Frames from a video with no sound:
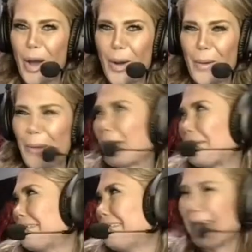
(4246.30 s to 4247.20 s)
we did get a
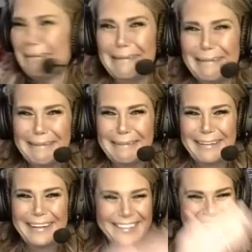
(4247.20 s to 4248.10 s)
comment
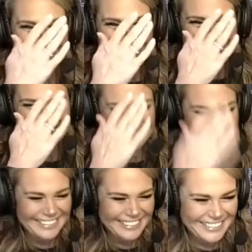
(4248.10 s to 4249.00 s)
in the last week
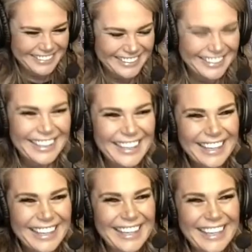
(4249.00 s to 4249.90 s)
again about
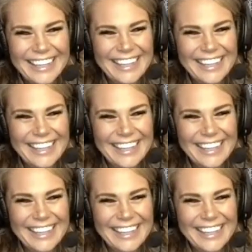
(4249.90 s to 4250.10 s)
how,